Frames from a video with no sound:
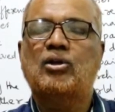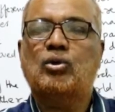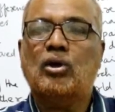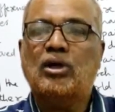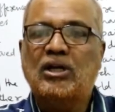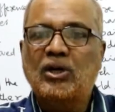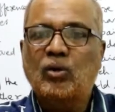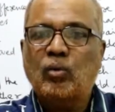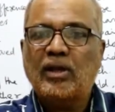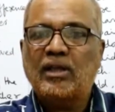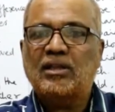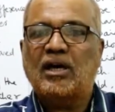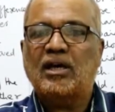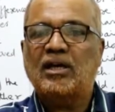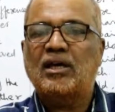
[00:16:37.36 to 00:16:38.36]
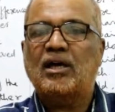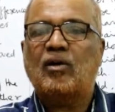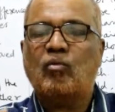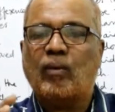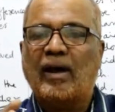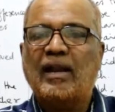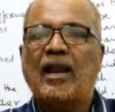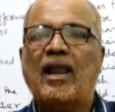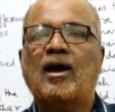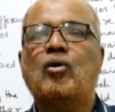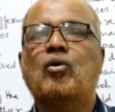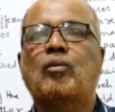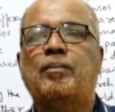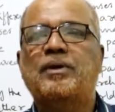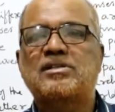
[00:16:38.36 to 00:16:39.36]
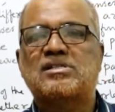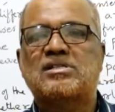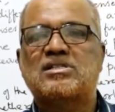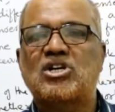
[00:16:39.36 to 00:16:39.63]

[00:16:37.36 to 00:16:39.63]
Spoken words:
So during the year 1 lakh rupees